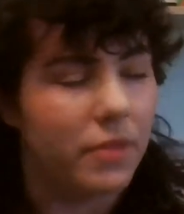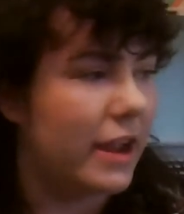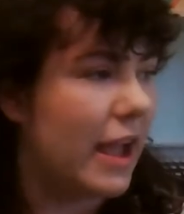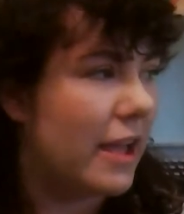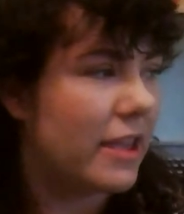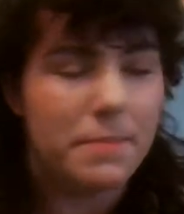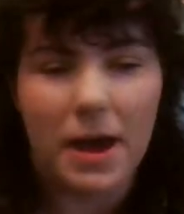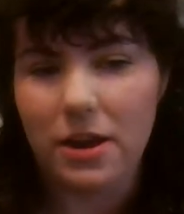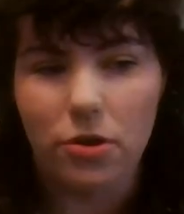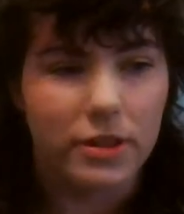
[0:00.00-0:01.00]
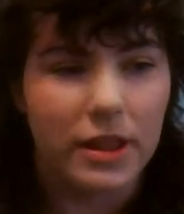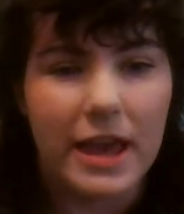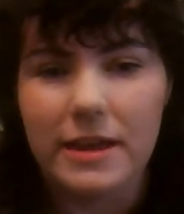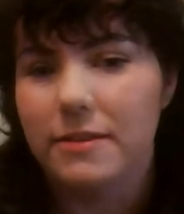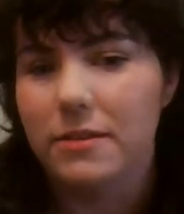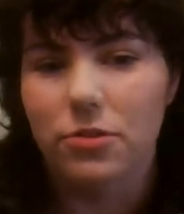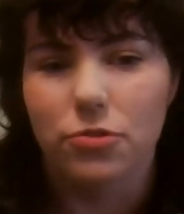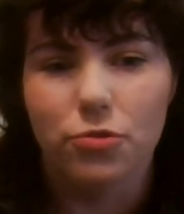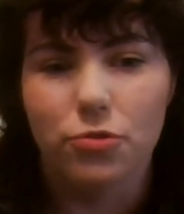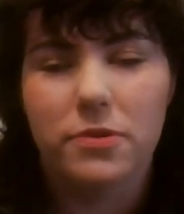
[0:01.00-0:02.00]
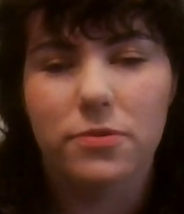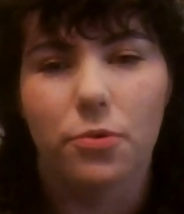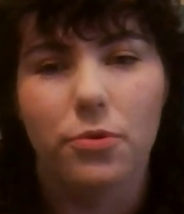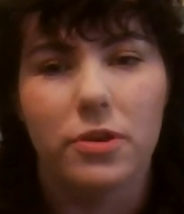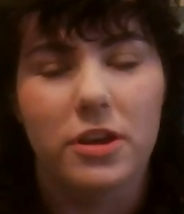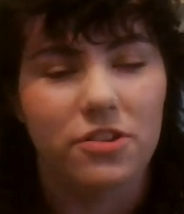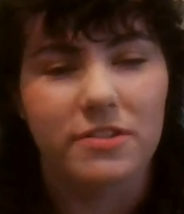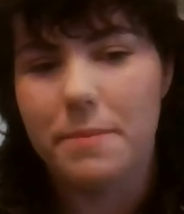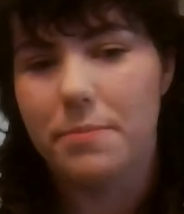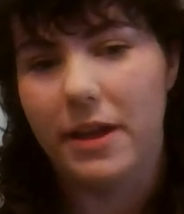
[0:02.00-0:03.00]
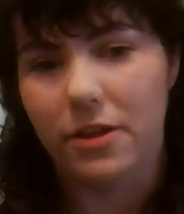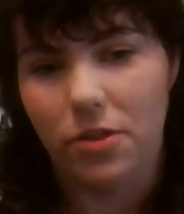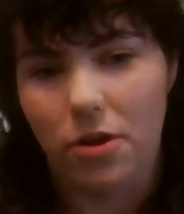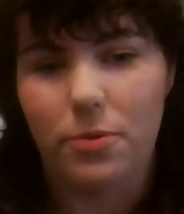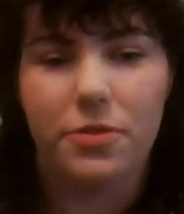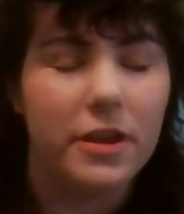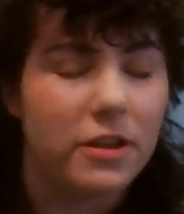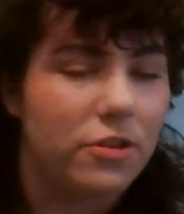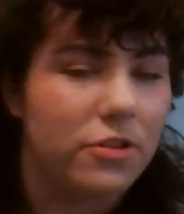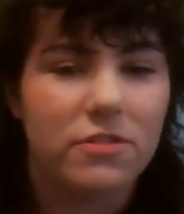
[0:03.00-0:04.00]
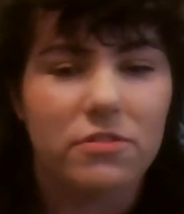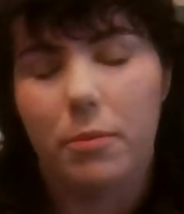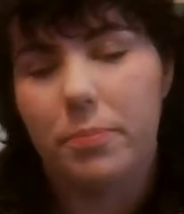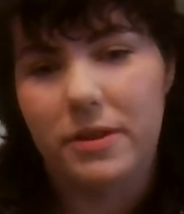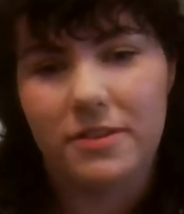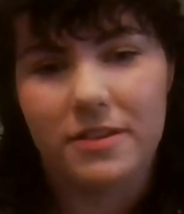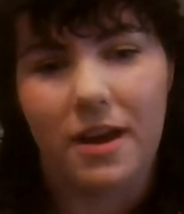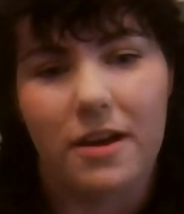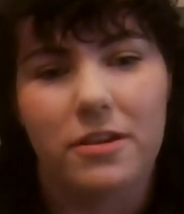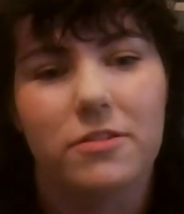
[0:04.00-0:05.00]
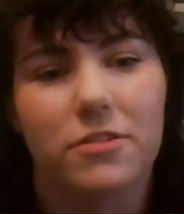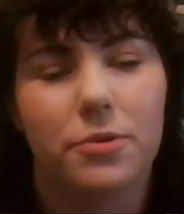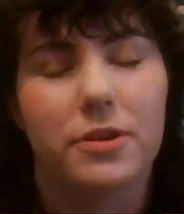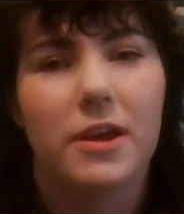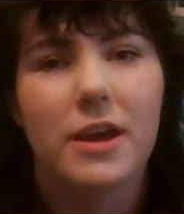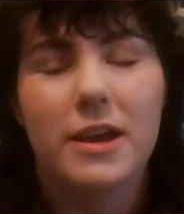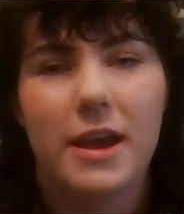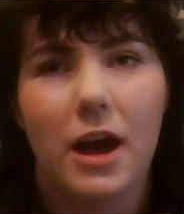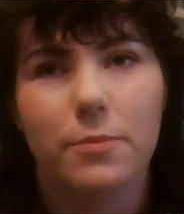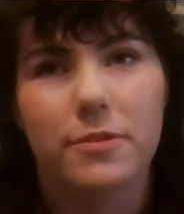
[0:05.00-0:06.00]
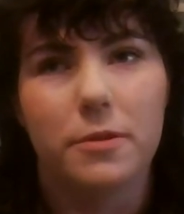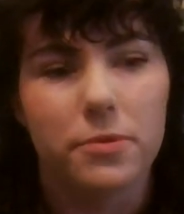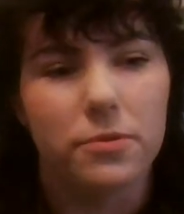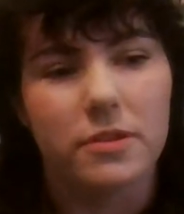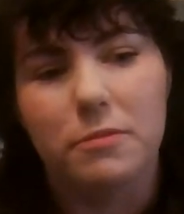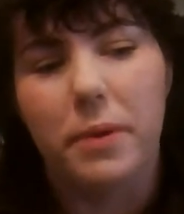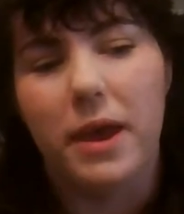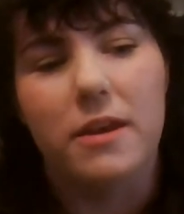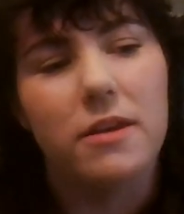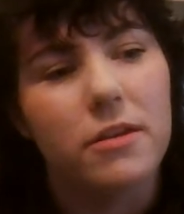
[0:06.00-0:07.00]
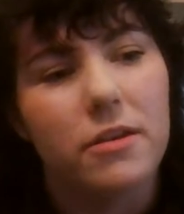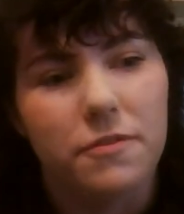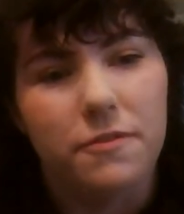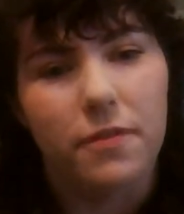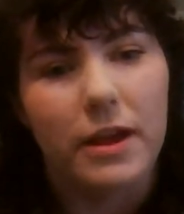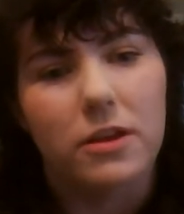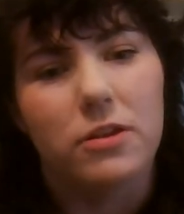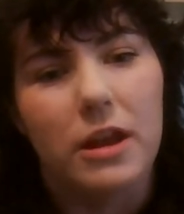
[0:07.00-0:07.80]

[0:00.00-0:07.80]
like keep adding on layers and loops, or you can just keep playing along with it, and you can stop it and start it. So it helps to build this bed of like